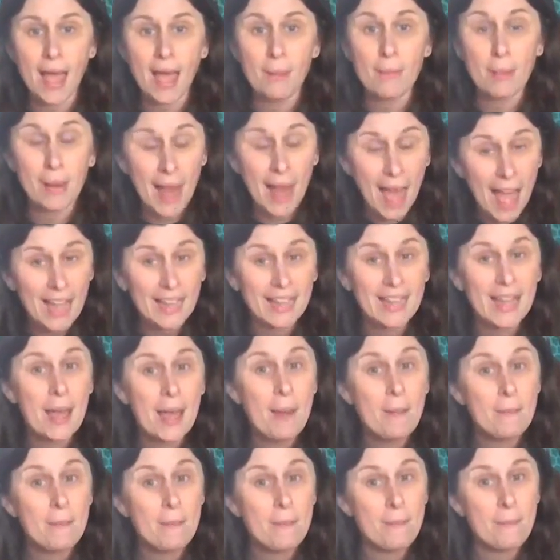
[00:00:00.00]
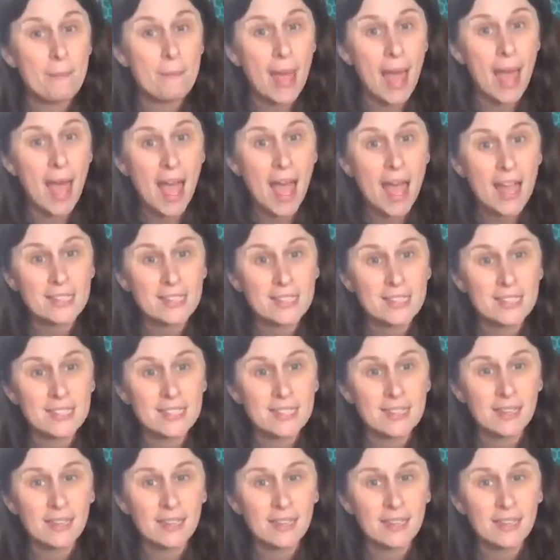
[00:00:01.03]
black bats.